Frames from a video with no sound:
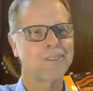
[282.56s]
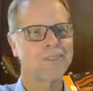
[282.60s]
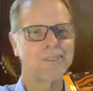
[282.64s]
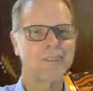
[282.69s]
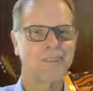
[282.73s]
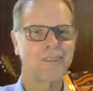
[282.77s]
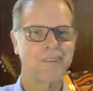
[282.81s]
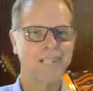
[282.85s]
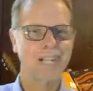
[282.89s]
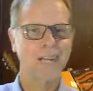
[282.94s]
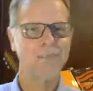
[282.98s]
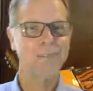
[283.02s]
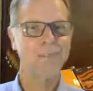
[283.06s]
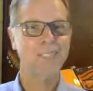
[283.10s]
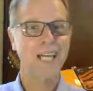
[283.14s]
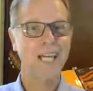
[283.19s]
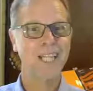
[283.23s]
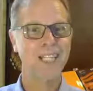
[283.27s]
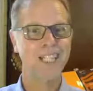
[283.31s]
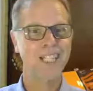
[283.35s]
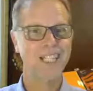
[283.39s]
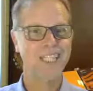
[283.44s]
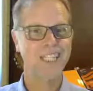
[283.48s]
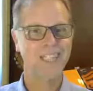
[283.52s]
starting
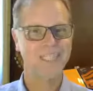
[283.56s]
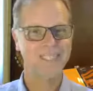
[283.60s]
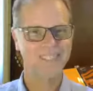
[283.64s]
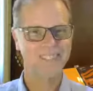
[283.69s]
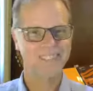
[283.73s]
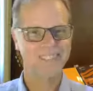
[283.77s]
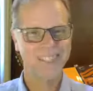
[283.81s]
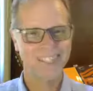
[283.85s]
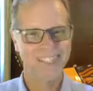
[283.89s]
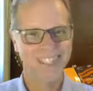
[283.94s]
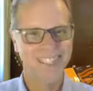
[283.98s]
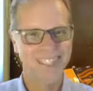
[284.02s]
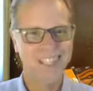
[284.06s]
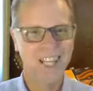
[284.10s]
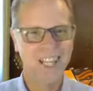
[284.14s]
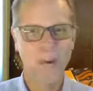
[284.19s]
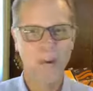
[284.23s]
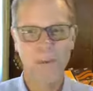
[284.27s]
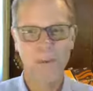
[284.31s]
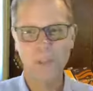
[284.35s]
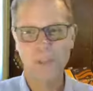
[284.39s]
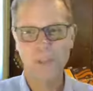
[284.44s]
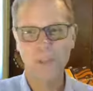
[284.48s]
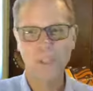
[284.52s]
it now. I'm
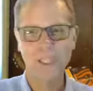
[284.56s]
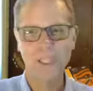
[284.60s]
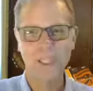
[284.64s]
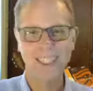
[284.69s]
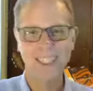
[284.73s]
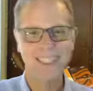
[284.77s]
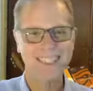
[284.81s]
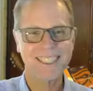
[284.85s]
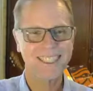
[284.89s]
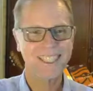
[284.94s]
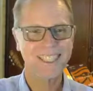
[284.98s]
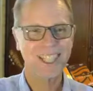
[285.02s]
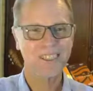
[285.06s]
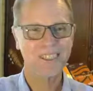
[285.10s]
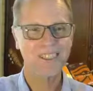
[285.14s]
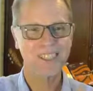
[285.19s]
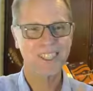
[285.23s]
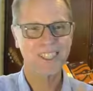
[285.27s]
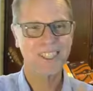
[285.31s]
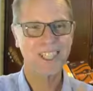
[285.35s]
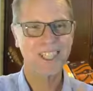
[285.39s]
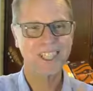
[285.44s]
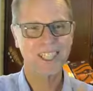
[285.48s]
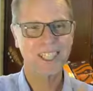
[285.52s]
recording this
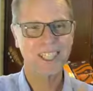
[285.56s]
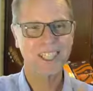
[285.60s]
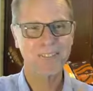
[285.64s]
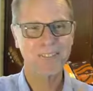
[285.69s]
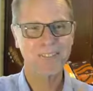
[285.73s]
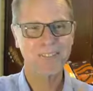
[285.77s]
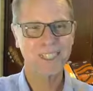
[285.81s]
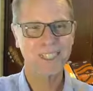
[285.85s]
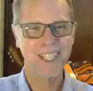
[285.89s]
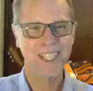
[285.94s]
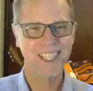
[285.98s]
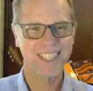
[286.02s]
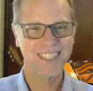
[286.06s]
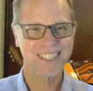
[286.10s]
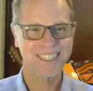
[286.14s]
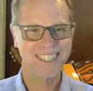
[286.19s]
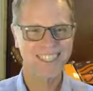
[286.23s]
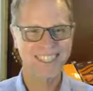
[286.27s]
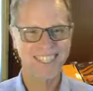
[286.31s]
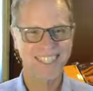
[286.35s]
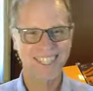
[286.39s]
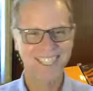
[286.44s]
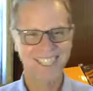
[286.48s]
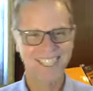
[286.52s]
on another video.
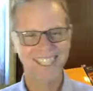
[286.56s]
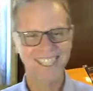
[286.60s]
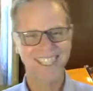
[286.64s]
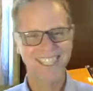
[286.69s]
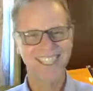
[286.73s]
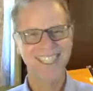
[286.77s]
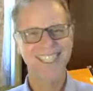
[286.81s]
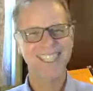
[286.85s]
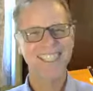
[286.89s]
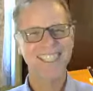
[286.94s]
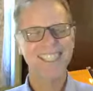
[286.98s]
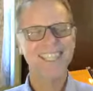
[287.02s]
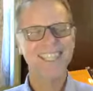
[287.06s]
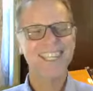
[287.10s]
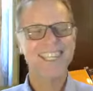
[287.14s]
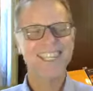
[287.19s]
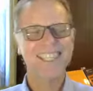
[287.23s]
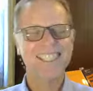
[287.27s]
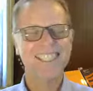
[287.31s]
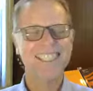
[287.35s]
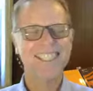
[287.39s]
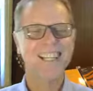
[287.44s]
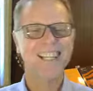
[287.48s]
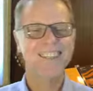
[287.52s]

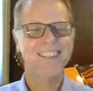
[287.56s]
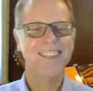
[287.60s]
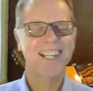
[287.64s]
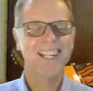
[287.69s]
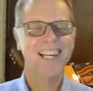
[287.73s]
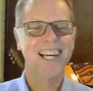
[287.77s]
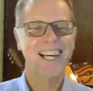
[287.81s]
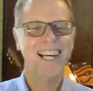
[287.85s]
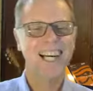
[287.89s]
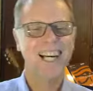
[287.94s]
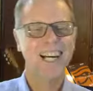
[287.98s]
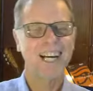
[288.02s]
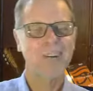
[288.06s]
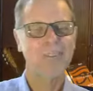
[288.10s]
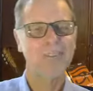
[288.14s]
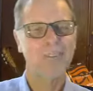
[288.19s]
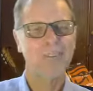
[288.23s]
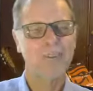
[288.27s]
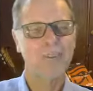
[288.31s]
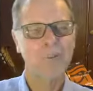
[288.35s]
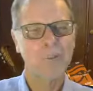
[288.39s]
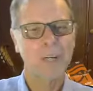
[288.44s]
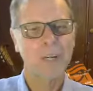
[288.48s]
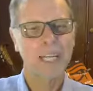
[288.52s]
So
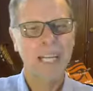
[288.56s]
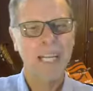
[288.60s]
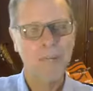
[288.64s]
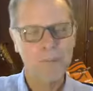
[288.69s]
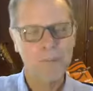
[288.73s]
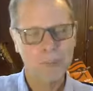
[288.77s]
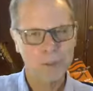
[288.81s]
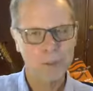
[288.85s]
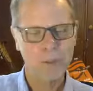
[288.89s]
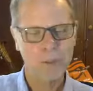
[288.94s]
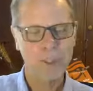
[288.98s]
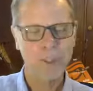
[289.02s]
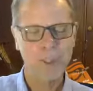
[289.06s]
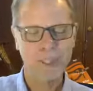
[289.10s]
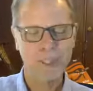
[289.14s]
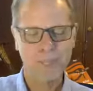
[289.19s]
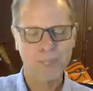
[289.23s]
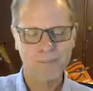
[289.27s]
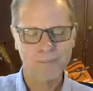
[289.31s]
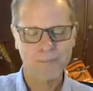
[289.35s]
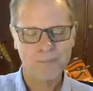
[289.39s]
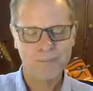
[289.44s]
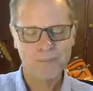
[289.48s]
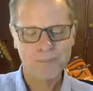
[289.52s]
what happens with
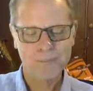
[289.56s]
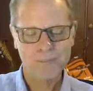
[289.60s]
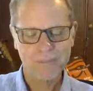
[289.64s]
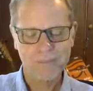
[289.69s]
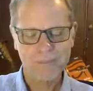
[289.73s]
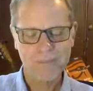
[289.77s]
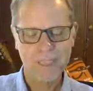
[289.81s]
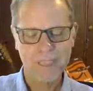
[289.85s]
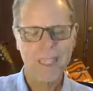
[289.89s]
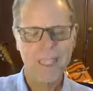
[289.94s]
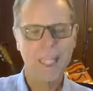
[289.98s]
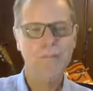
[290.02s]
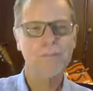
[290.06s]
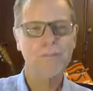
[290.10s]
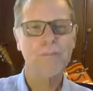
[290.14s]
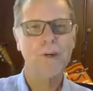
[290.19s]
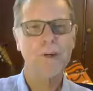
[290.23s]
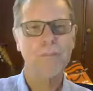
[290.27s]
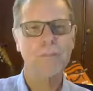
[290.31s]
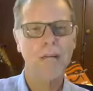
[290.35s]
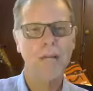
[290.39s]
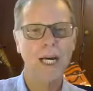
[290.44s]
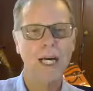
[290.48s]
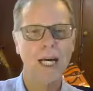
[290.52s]
the
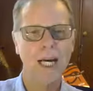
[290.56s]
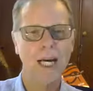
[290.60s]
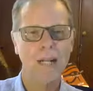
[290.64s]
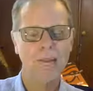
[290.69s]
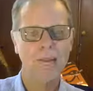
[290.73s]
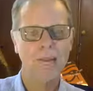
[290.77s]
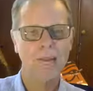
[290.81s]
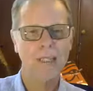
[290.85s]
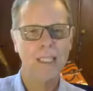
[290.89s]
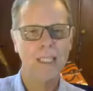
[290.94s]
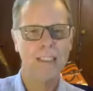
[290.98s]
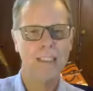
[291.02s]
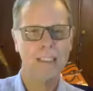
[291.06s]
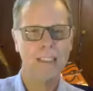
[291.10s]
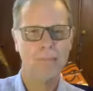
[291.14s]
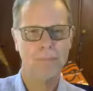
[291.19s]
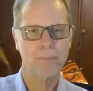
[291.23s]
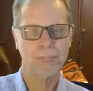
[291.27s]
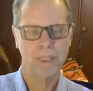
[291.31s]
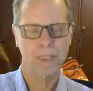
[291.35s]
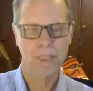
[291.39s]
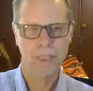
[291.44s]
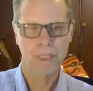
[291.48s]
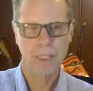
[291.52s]
Eightfold Path, it's
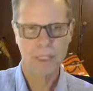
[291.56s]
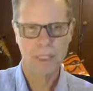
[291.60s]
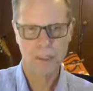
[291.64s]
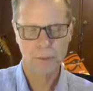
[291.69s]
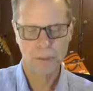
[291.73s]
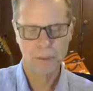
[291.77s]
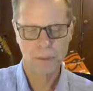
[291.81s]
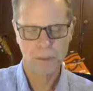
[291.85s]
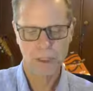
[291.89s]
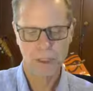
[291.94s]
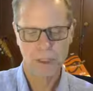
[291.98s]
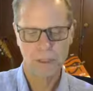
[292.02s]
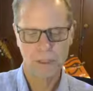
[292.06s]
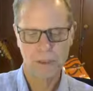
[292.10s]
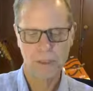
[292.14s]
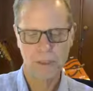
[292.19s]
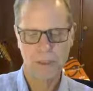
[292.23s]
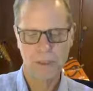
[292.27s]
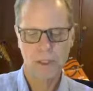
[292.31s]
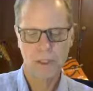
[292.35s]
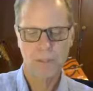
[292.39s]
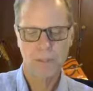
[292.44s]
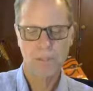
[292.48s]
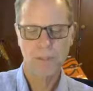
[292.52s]
depicted as a wheel
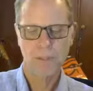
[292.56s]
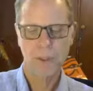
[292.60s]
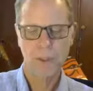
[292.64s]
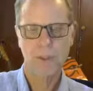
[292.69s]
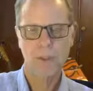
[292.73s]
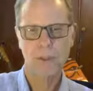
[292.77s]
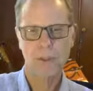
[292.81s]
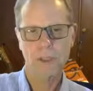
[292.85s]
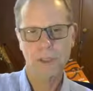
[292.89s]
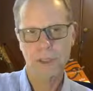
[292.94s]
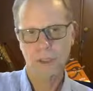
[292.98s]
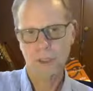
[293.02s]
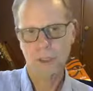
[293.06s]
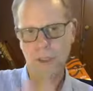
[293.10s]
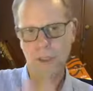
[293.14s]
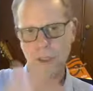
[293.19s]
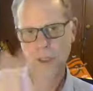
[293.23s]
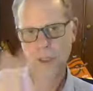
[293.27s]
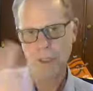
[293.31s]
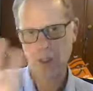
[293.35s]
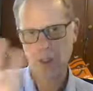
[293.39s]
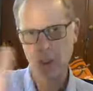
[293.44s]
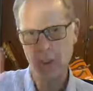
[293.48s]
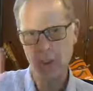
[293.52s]
because it
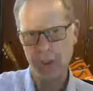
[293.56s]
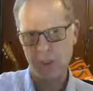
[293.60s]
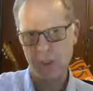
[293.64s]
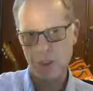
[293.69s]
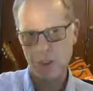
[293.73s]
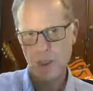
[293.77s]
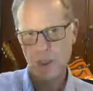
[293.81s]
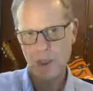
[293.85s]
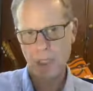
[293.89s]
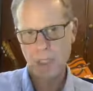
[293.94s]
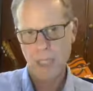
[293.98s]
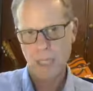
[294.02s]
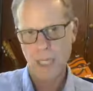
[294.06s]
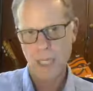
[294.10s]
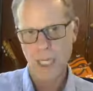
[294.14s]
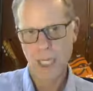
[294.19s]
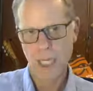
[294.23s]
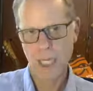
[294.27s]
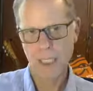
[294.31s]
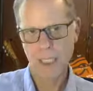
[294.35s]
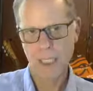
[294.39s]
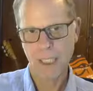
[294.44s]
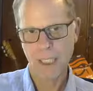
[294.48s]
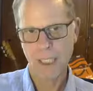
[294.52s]
turns
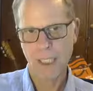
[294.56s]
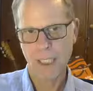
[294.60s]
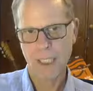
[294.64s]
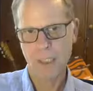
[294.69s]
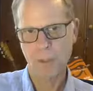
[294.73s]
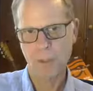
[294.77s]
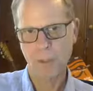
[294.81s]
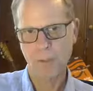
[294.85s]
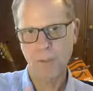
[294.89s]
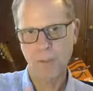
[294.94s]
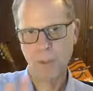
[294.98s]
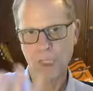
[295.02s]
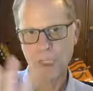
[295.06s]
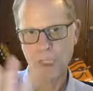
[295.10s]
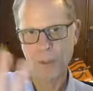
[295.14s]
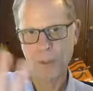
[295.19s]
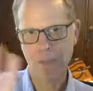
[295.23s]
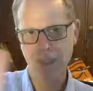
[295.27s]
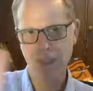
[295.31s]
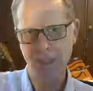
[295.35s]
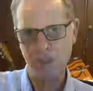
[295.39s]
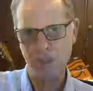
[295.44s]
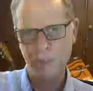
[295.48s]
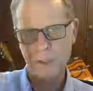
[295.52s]
and it gains momentum
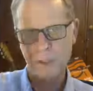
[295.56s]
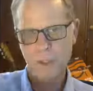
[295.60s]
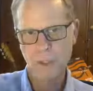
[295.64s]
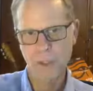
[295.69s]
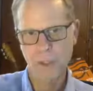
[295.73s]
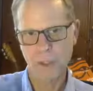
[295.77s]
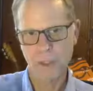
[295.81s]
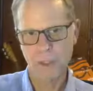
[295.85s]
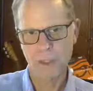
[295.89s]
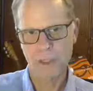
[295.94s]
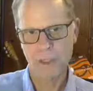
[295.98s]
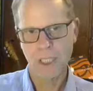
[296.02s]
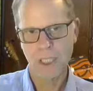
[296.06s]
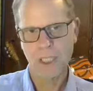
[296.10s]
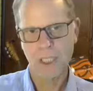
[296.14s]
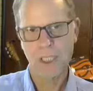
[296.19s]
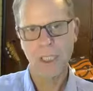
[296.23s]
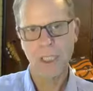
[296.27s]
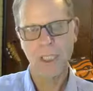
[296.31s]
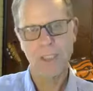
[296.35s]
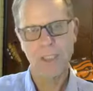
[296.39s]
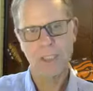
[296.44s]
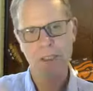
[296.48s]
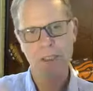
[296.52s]
as it turns
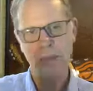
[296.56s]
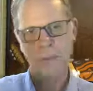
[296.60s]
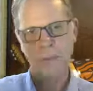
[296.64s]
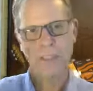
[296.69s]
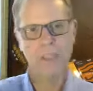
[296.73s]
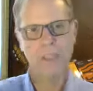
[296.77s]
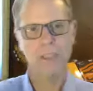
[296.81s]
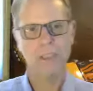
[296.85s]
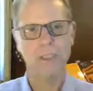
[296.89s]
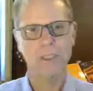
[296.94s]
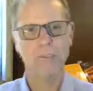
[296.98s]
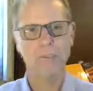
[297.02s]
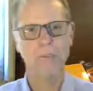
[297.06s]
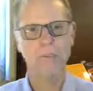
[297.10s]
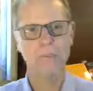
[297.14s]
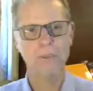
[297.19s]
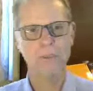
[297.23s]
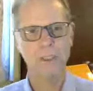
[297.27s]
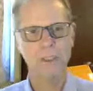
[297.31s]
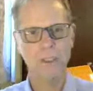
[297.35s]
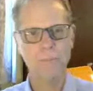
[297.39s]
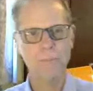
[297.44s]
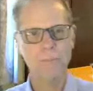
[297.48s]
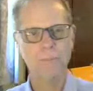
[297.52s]
in the direction of
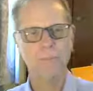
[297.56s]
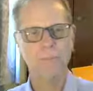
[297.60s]
freedom,